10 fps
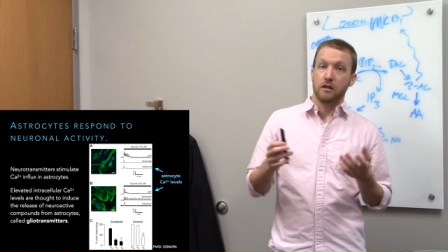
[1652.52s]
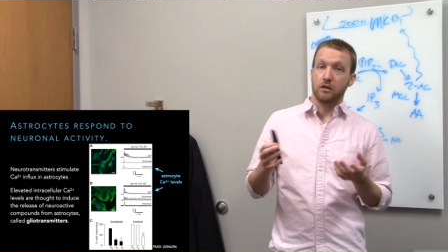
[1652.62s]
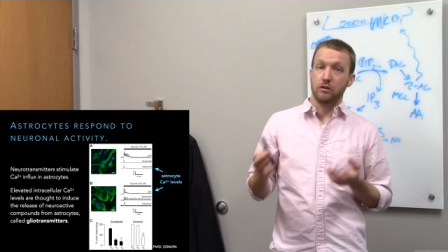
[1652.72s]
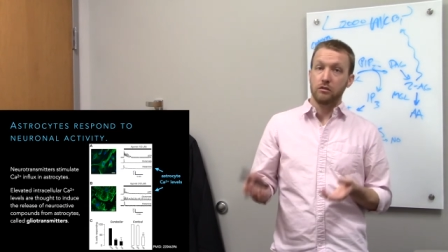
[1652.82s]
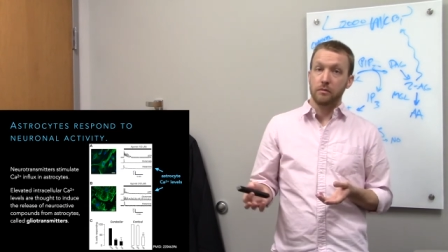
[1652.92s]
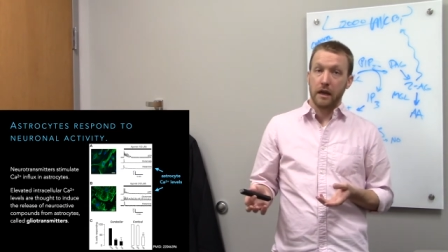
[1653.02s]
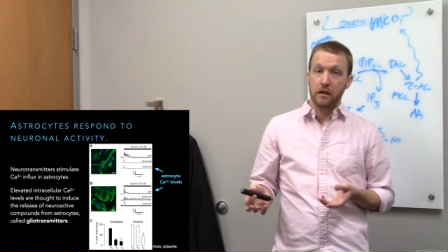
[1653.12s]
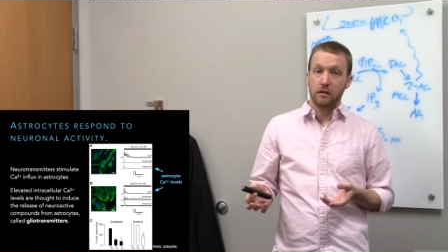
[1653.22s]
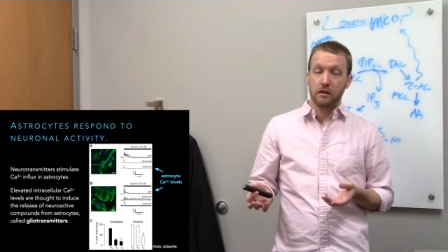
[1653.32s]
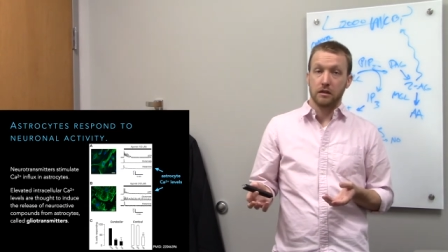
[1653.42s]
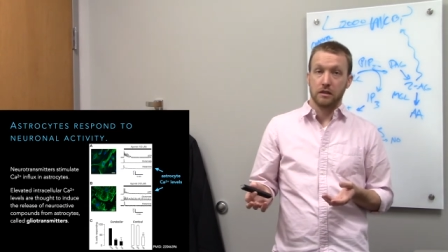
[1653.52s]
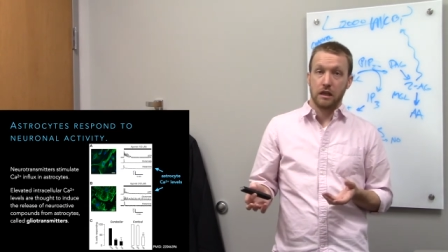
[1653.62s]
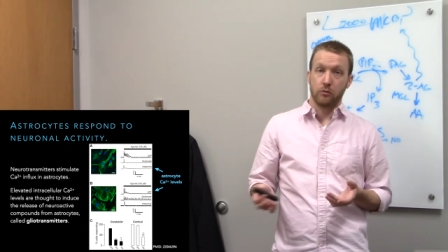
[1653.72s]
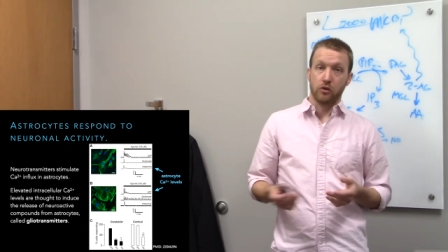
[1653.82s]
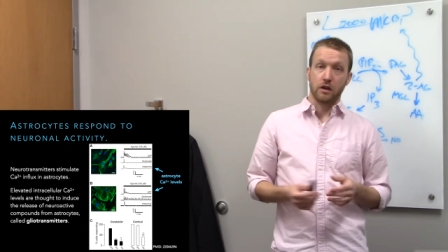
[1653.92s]
Glutamate is a
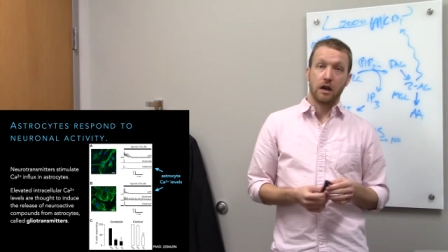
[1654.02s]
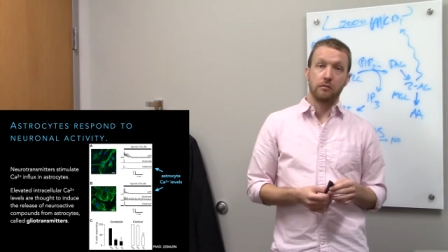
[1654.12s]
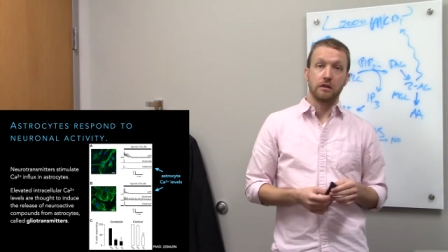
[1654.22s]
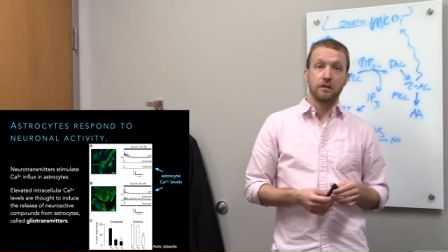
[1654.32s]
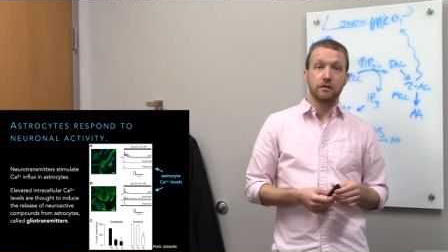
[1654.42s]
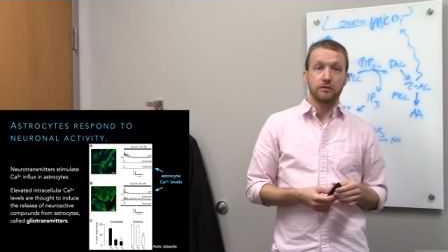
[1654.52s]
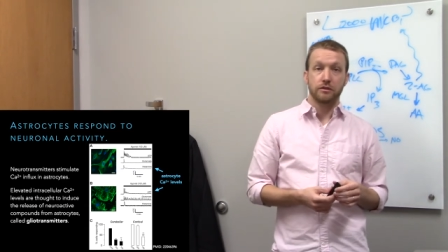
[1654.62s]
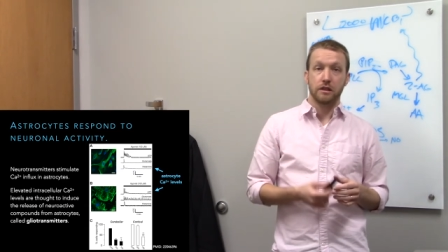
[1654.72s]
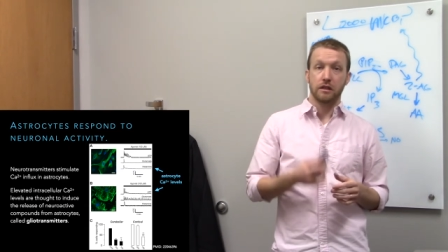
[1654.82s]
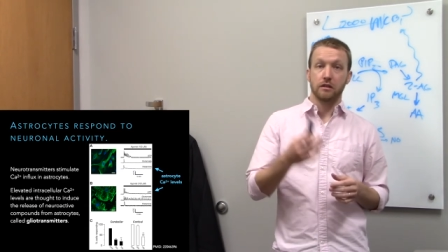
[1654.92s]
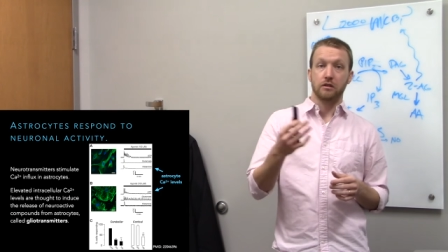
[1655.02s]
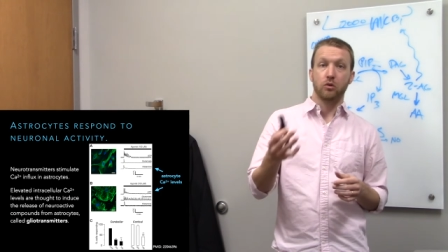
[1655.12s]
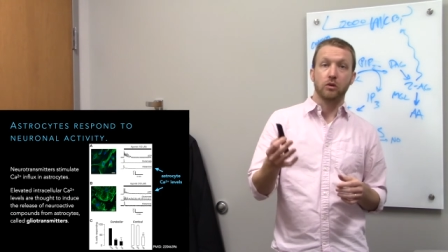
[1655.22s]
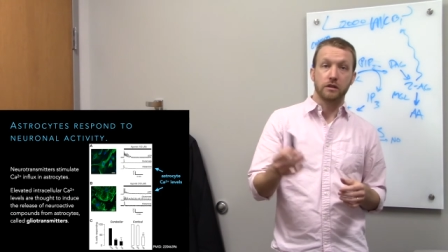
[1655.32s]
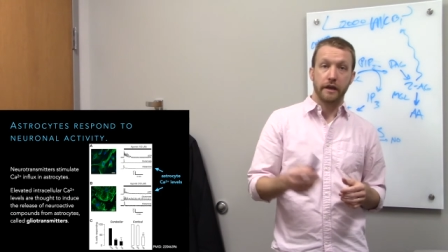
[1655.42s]
lot more commonly used in the
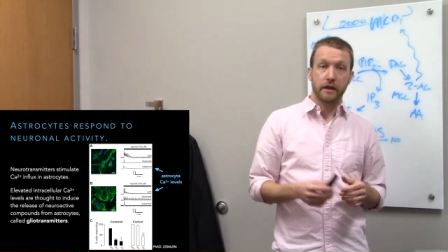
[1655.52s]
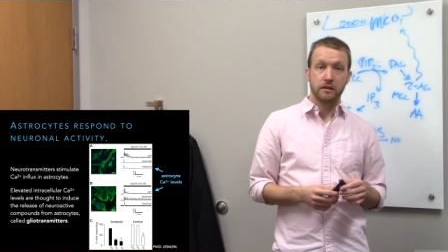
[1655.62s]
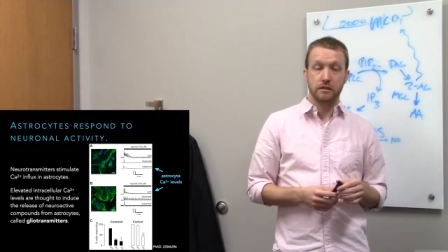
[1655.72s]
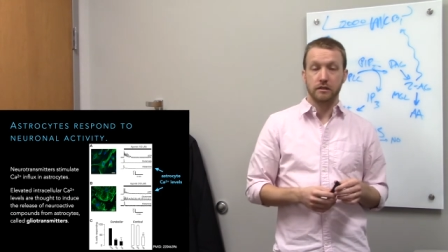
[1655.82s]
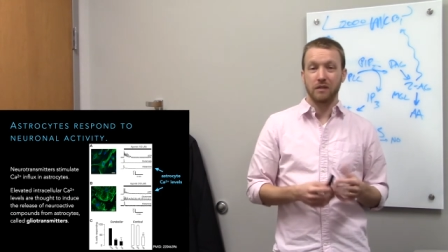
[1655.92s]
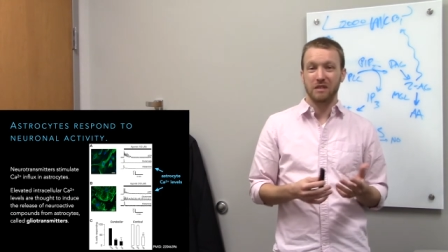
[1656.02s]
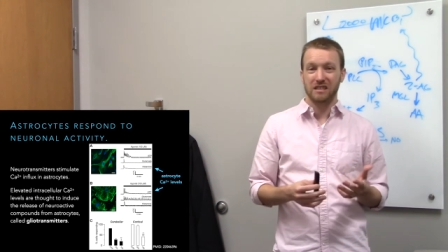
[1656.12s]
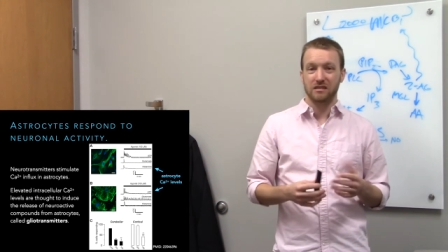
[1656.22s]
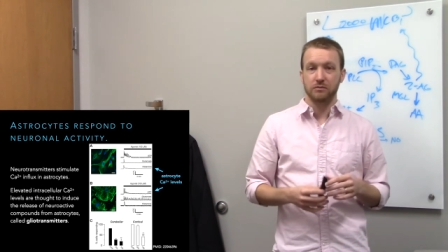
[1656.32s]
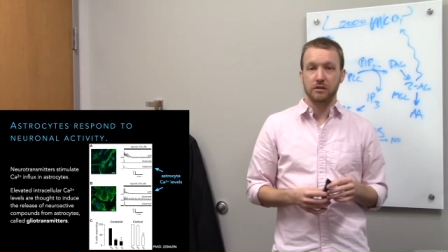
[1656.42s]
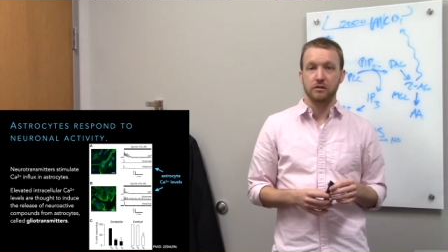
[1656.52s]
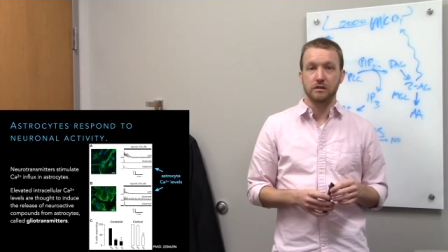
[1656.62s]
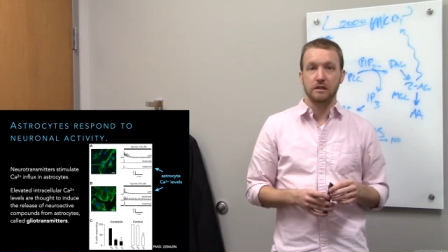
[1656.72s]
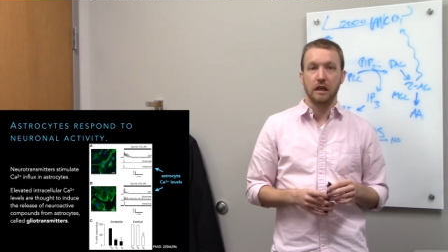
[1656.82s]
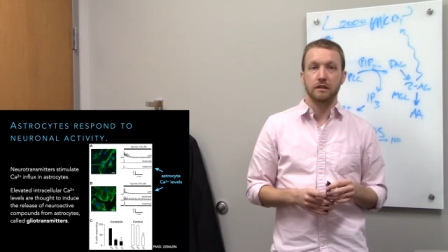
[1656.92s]
cortex, and that makes some good
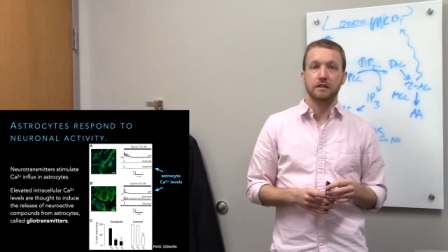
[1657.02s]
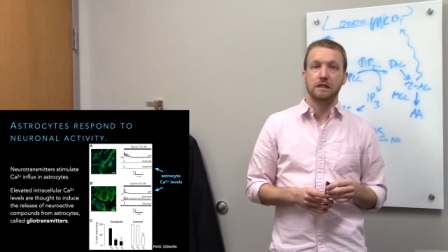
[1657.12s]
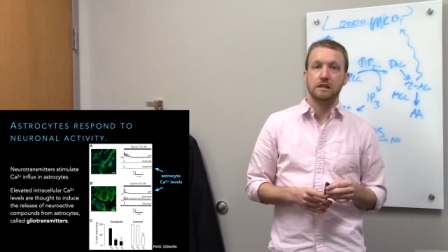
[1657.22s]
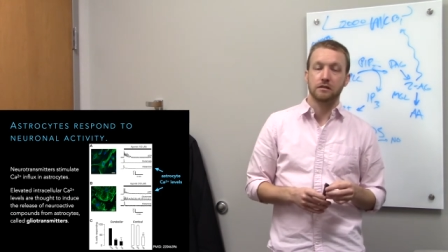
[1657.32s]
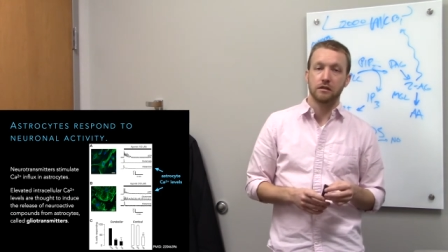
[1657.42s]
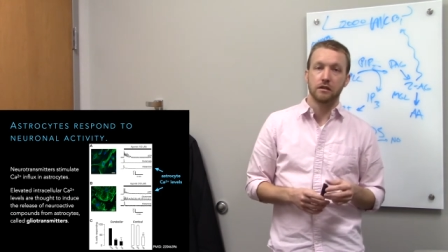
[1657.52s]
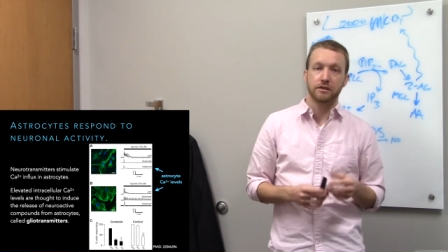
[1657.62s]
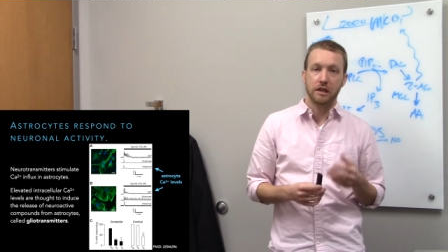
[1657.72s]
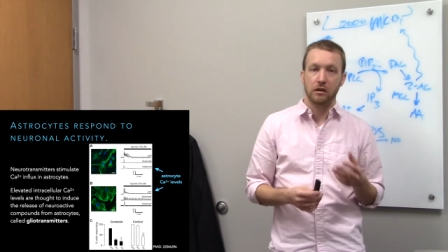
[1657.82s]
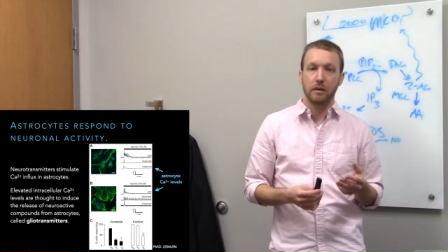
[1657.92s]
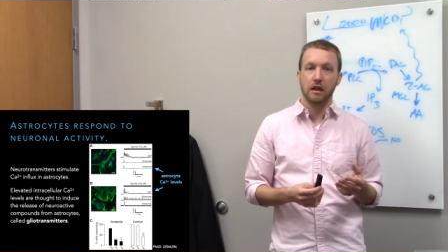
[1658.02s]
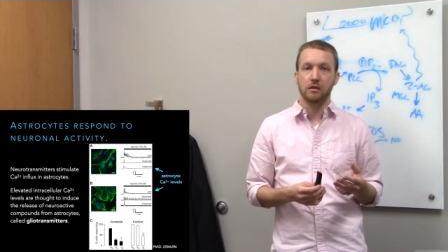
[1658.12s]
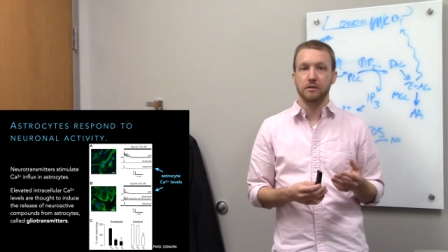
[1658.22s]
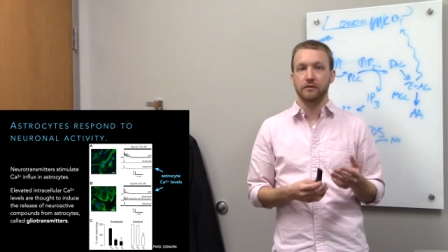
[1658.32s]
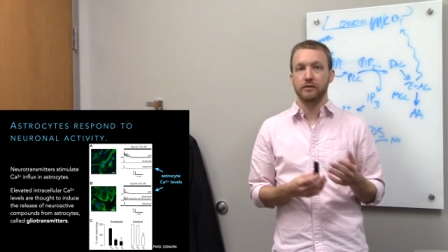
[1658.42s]
sense. The
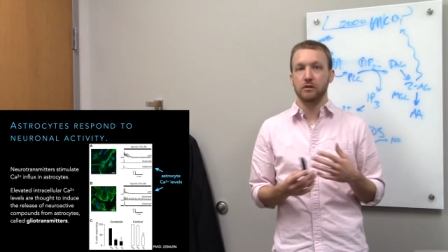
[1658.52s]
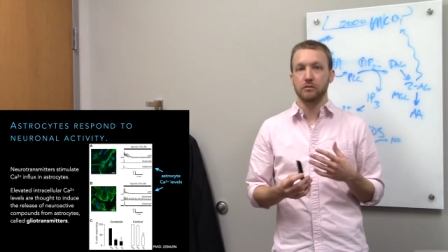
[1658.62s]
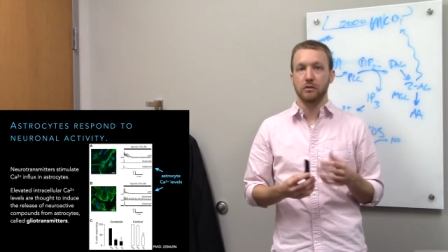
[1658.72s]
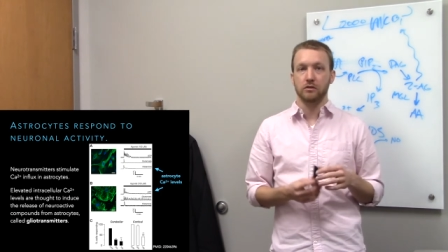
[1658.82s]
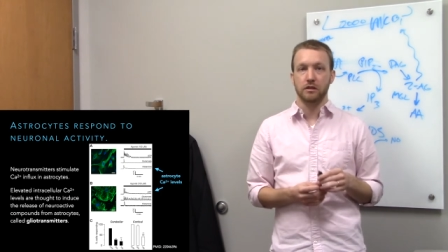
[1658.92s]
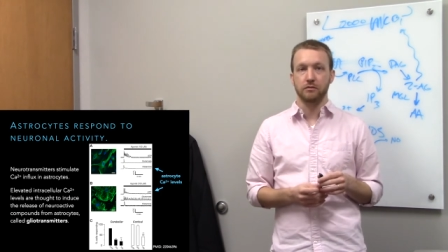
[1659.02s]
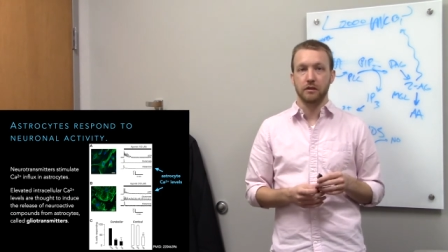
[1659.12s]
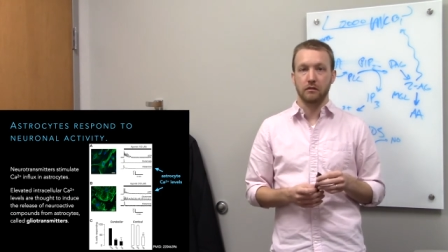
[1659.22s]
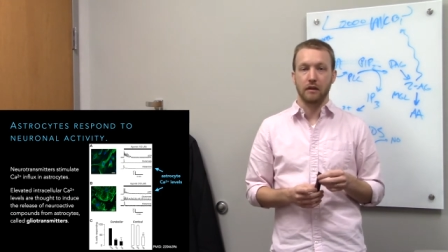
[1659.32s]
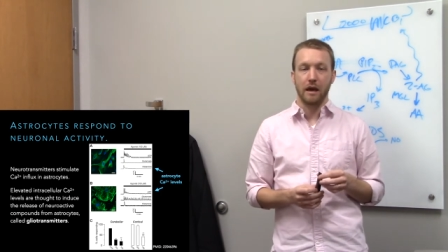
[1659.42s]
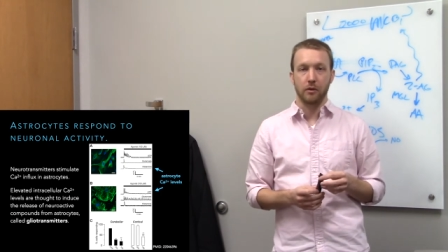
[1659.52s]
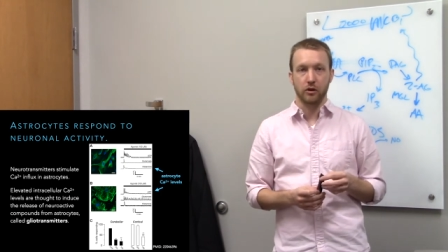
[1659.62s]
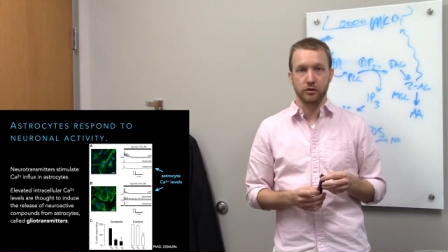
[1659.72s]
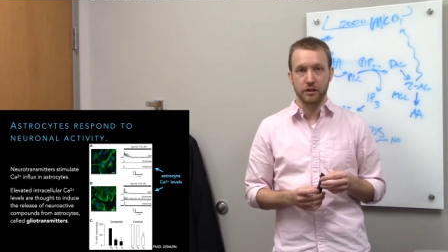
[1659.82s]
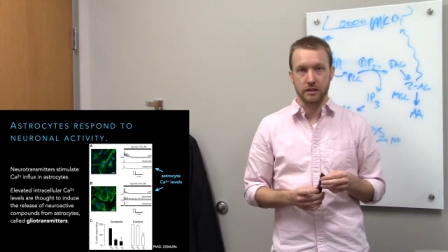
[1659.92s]
cerebellum is filled mostly with
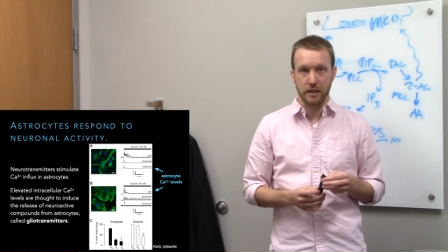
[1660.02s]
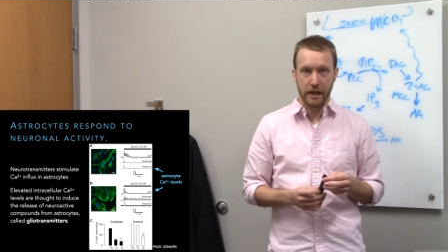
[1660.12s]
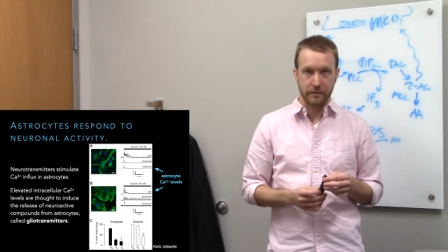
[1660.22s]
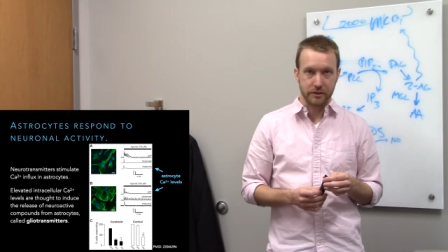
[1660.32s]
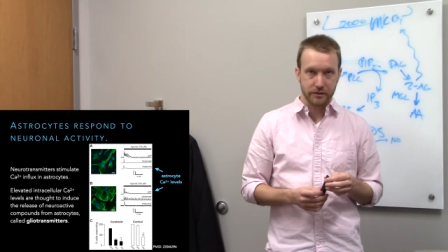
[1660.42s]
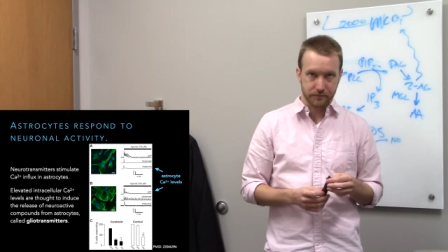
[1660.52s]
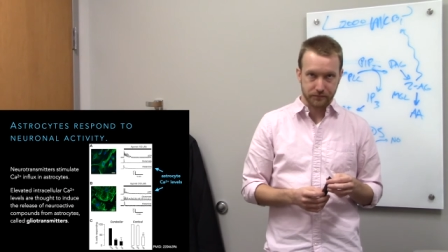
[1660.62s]
GABAergic synapses.